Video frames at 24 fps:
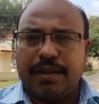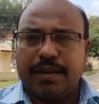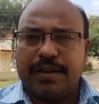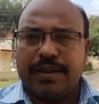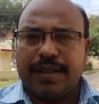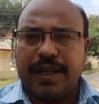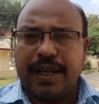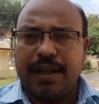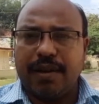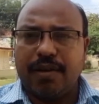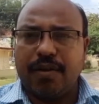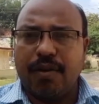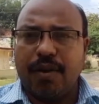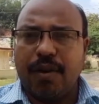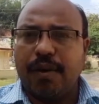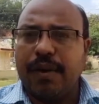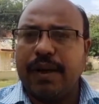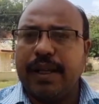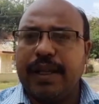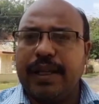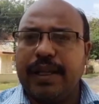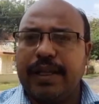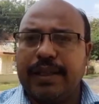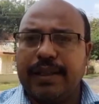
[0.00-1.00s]
said
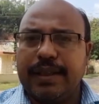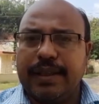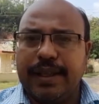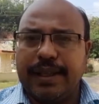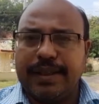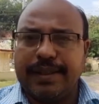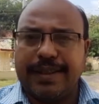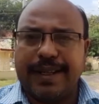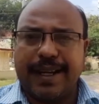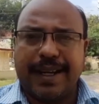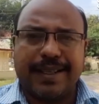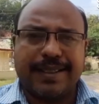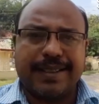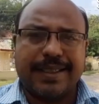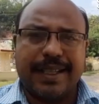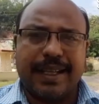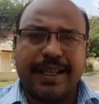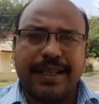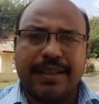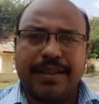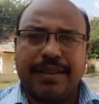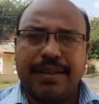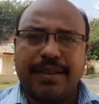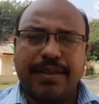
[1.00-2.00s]
wrongly that
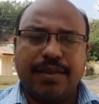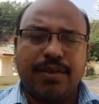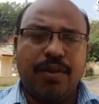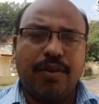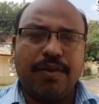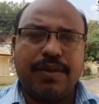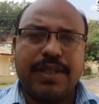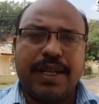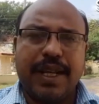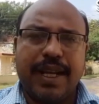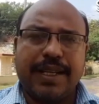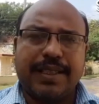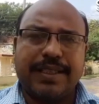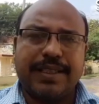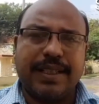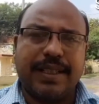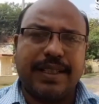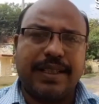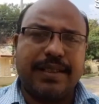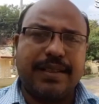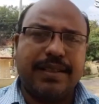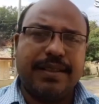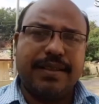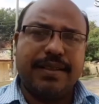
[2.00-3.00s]
translate. Don't
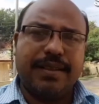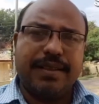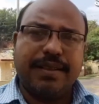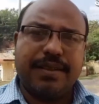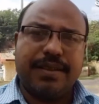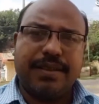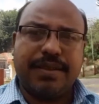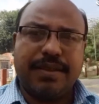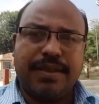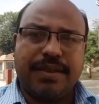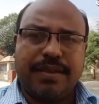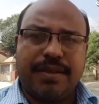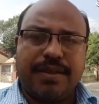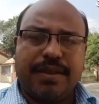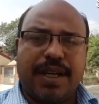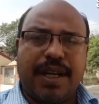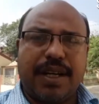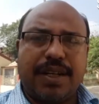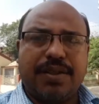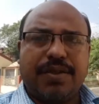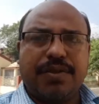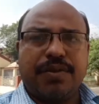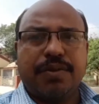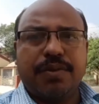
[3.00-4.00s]
translate. Just
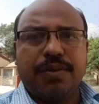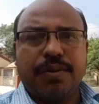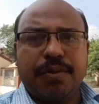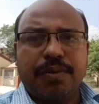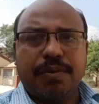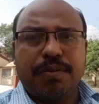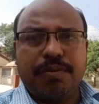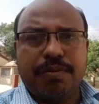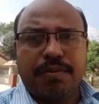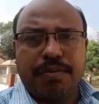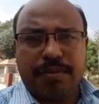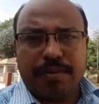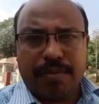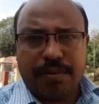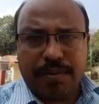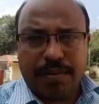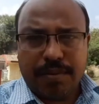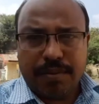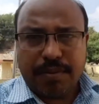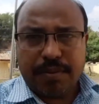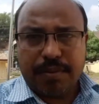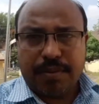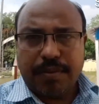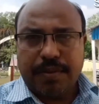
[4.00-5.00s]
try to
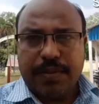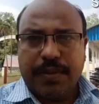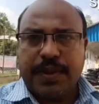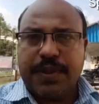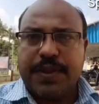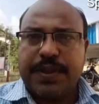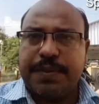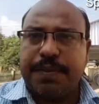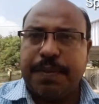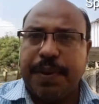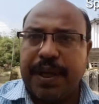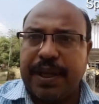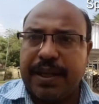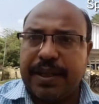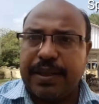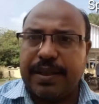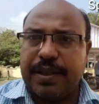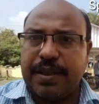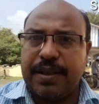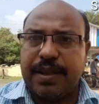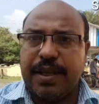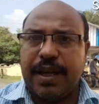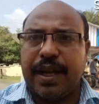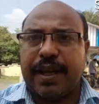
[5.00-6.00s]
speak
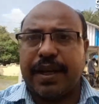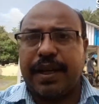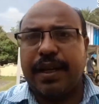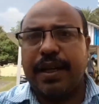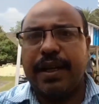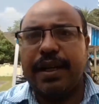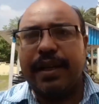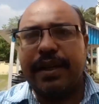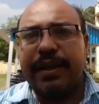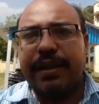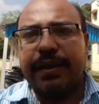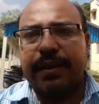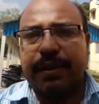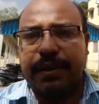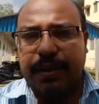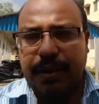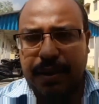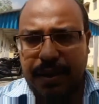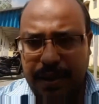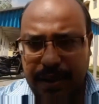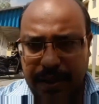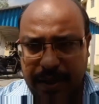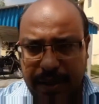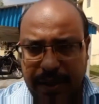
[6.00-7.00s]
directly
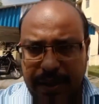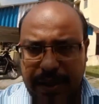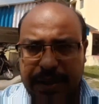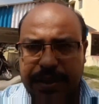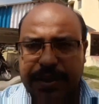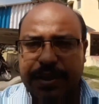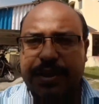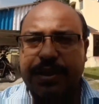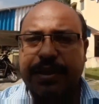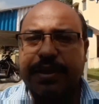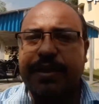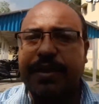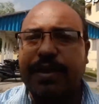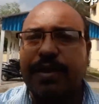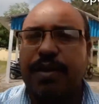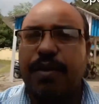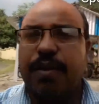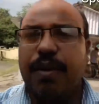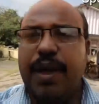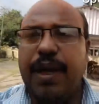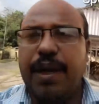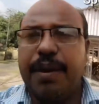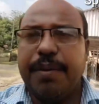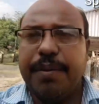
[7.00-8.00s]
in English.
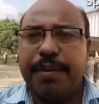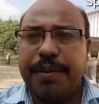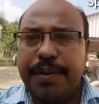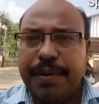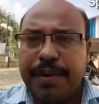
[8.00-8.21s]
Okay.